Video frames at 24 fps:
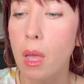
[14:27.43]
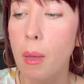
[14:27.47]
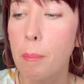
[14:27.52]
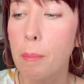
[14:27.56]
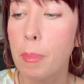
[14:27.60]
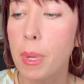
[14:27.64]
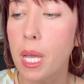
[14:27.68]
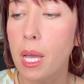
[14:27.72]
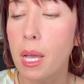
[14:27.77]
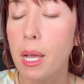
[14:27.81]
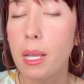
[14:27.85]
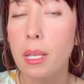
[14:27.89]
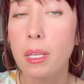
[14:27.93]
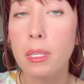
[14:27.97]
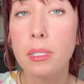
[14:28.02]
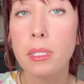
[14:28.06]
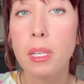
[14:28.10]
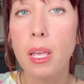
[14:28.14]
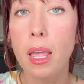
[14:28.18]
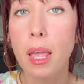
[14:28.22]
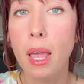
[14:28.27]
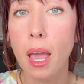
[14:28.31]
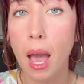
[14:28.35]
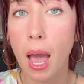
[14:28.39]
because
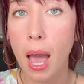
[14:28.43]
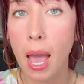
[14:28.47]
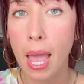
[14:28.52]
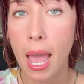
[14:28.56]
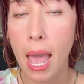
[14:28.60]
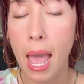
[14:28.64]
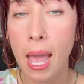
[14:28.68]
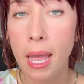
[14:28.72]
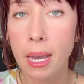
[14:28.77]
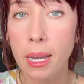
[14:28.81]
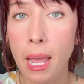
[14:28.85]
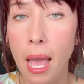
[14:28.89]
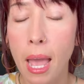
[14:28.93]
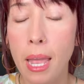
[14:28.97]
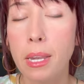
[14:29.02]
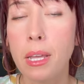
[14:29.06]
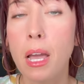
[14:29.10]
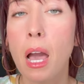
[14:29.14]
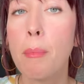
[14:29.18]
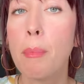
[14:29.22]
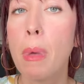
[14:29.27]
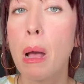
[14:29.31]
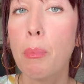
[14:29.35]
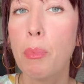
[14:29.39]
it, I had, I'd
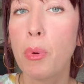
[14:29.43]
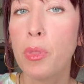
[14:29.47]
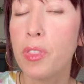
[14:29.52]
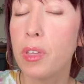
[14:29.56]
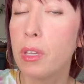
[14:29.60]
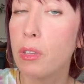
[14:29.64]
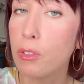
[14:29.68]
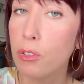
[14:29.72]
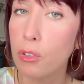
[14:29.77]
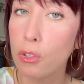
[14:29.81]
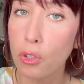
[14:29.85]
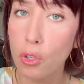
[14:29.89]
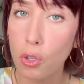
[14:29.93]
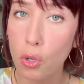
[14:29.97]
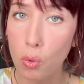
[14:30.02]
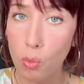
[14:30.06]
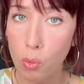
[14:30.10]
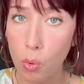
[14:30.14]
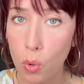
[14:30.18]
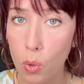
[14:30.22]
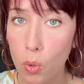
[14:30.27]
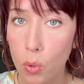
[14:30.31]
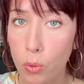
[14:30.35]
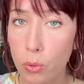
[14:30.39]
come up with these new
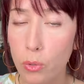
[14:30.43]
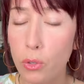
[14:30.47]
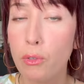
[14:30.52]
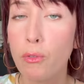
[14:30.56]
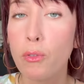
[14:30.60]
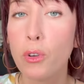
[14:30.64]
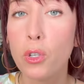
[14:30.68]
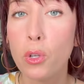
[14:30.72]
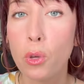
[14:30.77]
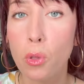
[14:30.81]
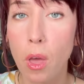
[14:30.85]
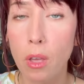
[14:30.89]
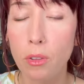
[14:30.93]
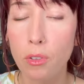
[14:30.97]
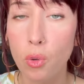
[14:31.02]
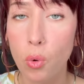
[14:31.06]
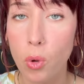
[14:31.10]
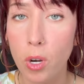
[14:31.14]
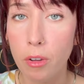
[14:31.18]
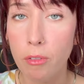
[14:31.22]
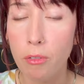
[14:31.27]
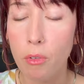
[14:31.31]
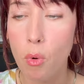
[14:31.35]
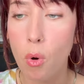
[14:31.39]
rules for two thousand
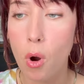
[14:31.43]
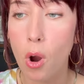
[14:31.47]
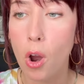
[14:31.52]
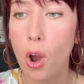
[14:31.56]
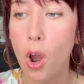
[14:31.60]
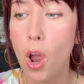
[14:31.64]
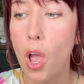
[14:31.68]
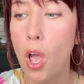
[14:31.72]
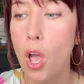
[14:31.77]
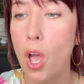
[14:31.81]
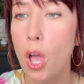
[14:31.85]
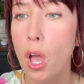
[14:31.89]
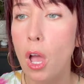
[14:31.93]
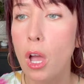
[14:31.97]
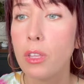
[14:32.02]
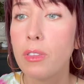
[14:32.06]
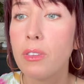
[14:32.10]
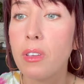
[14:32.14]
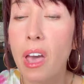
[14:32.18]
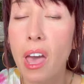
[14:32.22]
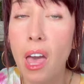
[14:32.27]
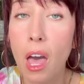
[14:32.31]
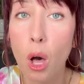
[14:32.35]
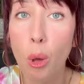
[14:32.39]
twenty-four
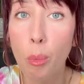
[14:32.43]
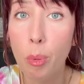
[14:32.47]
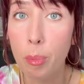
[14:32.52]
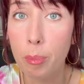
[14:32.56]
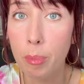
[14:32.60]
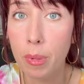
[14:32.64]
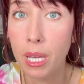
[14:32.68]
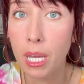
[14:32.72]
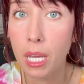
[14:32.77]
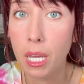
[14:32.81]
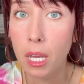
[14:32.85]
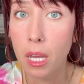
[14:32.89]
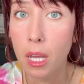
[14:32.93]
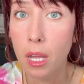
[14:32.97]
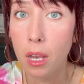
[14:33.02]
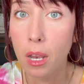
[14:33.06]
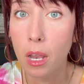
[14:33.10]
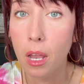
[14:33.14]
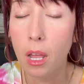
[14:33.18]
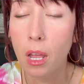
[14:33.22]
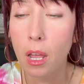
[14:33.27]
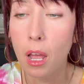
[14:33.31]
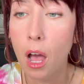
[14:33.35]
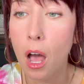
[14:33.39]
to help me,
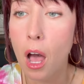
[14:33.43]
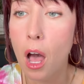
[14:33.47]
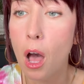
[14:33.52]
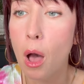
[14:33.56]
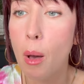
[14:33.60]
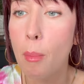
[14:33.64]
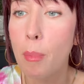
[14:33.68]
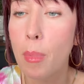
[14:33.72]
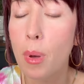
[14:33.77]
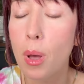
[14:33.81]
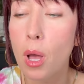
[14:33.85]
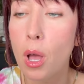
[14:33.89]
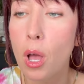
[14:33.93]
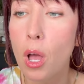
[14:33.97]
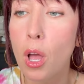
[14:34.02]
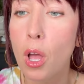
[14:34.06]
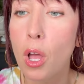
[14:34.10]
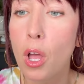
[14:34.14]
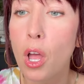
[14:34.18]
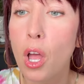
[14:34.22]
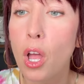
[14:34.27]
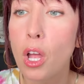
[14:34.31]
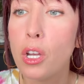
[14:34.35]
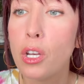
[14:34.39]
um,
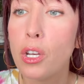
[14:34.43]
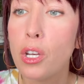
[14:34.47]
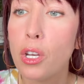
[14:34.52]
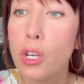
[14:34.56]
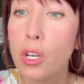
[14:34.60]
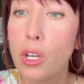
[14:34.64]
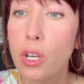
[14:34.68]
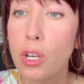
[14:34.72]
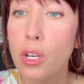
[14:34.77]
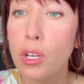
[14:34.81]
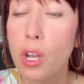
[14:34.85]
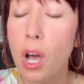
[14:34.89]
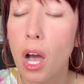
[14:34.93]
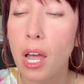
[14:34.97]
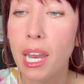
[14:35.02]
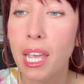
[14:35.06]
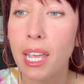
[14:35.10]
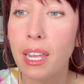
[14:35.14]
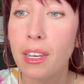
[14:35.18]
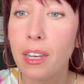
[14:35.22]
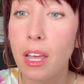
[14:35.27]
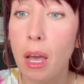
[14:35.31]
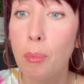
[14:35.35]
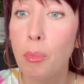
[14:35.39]
not
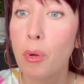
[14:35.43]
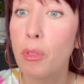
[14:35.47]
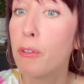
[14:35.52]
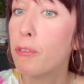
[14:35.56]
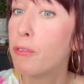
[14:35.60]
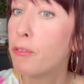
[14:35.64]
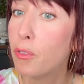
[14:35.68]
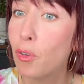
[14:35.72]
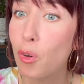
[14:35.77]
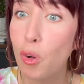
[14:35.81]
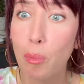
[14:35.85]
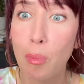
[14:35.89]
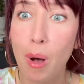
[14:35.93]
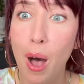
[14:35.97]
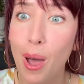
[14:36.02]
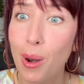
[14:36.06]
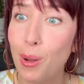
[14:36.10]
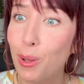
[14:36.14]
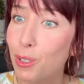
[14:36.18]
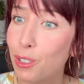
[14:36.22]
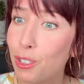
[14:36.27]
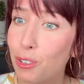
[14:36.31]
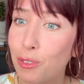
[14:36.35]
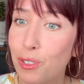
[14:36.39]
end up with full
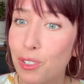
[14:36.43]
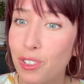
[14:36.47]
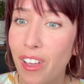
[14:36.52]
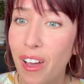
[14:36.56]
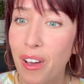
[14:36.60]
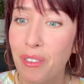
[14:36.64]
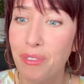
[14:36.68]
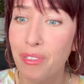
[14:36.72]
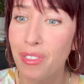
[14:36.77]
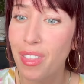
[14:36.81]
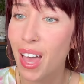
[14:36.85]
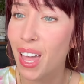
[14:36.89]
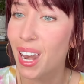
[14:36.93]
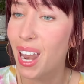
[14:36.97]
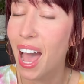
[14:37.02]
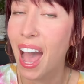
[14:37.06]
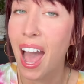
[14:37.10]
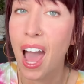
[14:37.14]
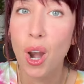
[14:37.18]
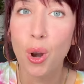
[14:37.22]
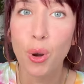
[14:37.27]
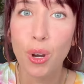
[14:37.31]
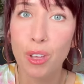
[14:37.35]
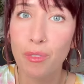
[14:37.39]
bottles of stuff that
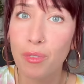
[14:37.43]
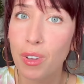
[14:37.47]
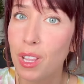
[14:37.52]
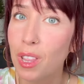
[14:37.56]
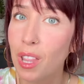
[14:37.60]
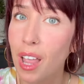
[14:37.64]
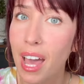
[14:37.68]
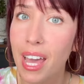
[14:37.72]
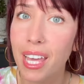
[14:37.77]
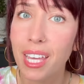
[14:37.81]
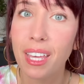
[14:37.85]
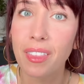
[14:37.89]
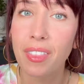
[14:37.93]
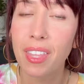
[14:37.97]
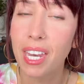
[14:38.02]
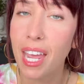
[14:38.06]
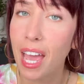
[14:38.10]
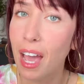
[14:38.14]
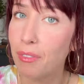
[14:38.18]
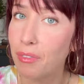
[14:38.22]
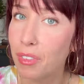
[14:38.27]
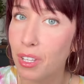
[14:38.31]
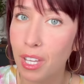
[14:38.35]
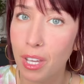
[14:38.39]
I don't even like and then
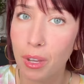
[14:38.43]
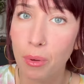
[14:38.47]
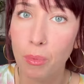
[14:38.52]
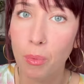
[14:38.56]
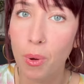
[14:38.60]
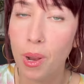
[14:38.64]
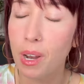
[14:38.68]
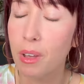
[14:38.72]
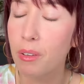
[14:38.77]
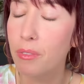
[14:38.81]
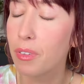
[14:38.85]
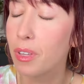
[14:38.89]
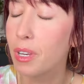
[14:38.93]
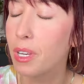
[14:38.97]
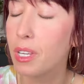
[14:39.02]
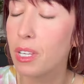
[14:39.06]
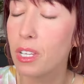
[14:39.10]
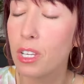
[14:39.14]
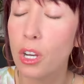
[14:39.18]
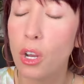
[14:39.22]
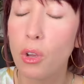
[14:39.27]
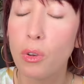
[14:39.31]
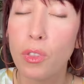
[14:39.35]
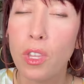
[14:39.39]
have to get rid of. And,
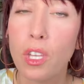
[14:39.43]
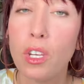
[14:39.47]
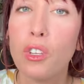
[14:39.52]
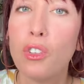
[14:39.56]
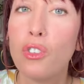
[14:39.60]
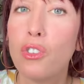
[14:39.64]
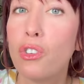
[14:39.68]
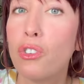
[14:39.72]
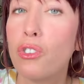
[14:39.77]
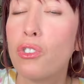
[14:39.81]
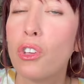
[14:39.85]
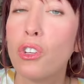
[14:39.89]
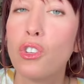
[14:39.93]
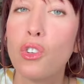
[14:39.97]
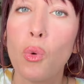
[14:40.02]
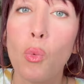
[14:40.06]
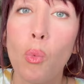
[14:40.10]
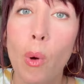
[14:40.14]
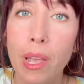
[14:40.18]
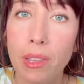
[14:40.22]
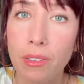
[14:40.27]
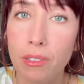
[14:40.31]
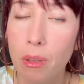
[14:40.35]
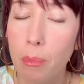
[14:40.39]
you know, then it's just such a
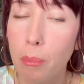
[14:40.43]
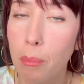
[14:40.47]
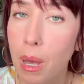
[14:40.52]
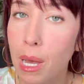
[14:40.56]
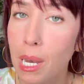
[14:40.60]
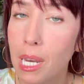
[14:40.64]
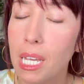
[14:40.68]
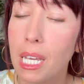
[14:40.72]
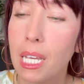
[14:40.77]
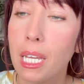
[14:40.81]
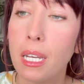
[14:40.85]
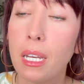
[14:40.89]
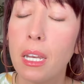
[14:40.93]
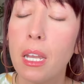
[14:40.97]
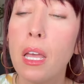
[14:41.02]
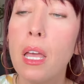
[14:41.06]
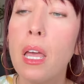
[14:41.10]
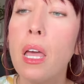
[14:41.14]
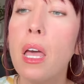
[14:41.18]
waste of money. And